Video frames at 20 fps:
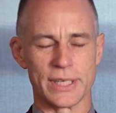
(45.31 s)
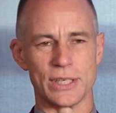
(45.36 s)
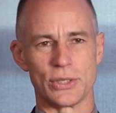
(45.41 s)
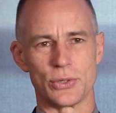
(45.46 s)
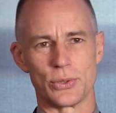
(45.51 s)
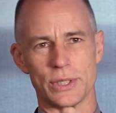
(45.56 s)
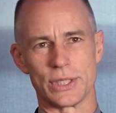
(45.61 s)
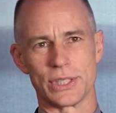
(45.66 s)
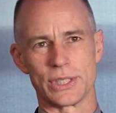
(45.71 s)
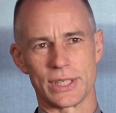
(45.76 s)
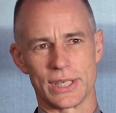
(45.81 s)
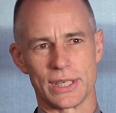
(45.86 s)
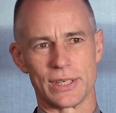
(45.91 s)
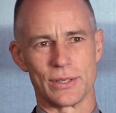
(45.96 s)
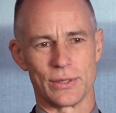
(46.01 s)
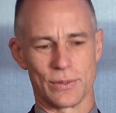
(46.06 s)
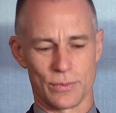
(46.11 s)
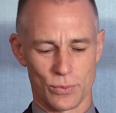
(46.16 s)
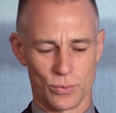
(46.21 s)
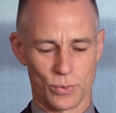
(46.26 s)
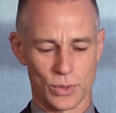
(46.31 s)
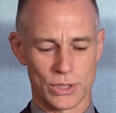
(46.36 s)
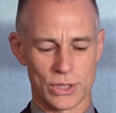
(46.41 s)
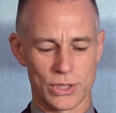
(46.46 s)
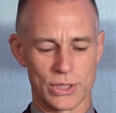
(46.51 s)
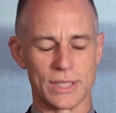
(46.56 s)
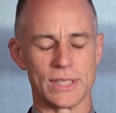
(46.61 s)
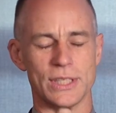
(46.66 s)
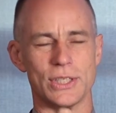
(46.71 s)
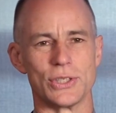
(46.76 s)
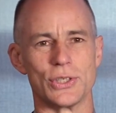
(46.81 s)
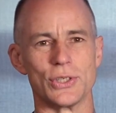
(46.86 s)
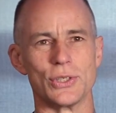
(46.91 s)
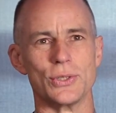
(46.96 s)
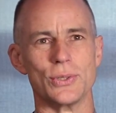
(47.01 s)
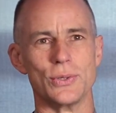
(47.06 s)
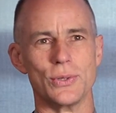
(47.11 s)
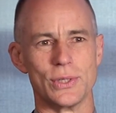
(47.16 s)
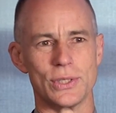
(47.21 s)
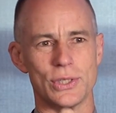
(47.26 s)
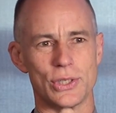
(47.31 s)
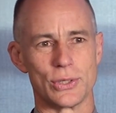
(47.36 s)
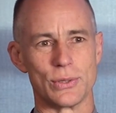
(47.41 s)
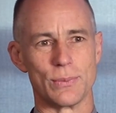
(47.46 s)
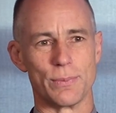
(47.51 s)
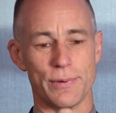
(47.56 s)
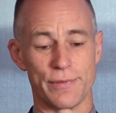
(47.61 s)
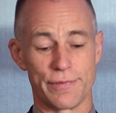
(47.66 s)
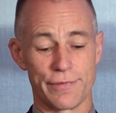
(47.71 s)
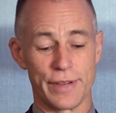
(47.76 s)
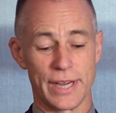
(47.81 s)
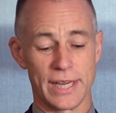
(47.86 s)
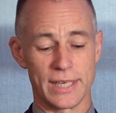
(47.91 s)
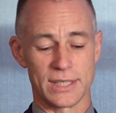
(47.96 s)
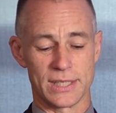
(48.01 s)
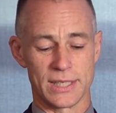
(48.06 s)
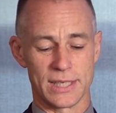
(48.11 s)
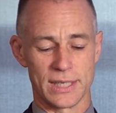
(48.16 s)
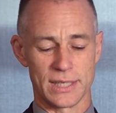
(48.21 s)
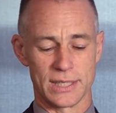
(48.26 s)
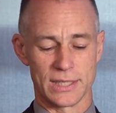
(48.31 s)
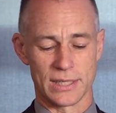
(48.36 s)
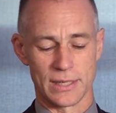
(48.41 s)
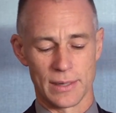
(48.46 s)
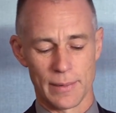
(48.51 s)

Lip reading: interest and what do you need to do to perfect it.